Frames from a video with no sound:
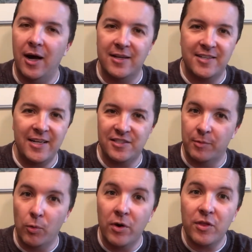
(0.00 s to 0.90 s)
I'll tell you
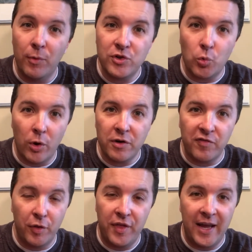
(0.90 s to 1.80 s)
something, one of the most
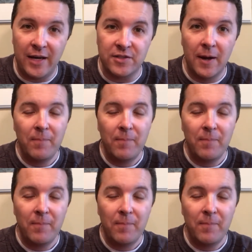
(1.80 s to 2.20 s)
wonderful things,